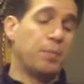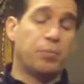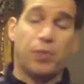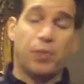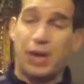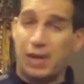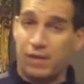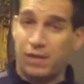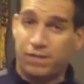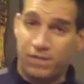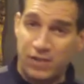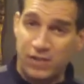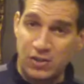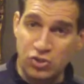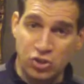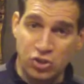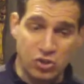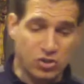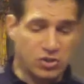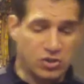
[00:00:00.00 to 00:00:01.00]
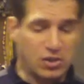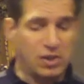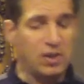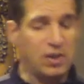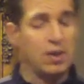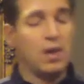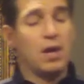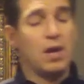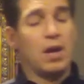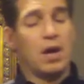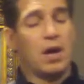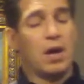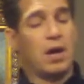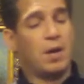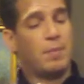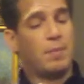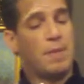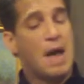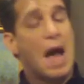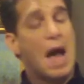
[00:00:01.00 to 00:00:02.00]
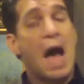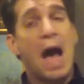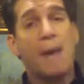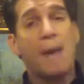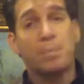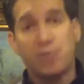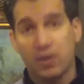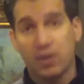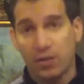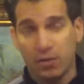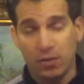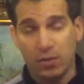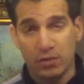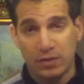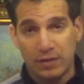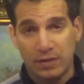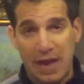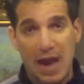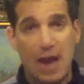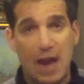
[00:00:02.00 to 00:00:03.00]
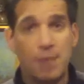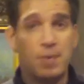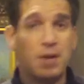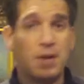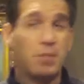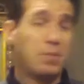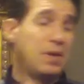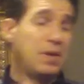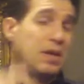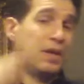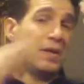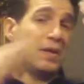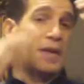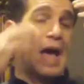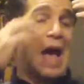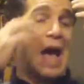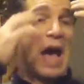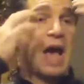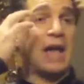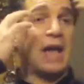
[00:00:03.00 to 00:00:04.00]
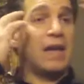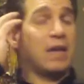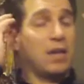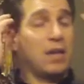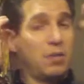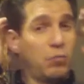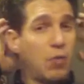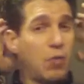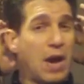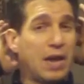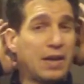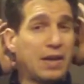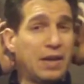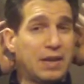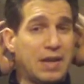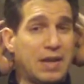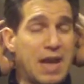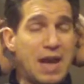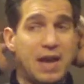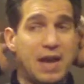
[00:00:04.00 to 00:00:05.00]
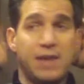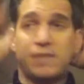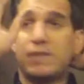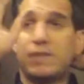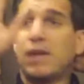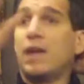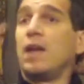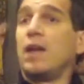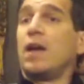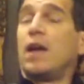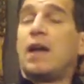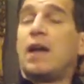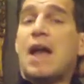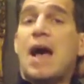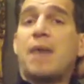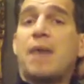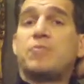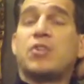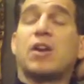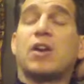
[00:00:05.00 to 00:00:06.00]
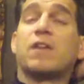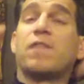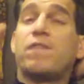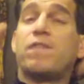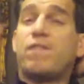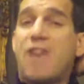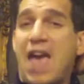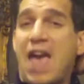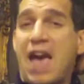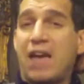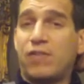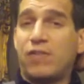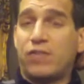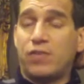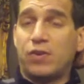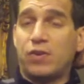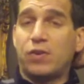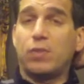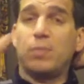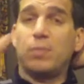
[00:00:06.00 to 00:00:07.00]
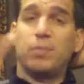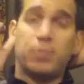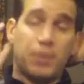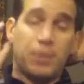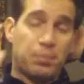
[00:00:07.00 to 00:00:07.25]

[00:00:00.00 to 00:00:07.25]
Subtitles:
brain efficiency, optical timing, meaning the eye can recognize an object faster,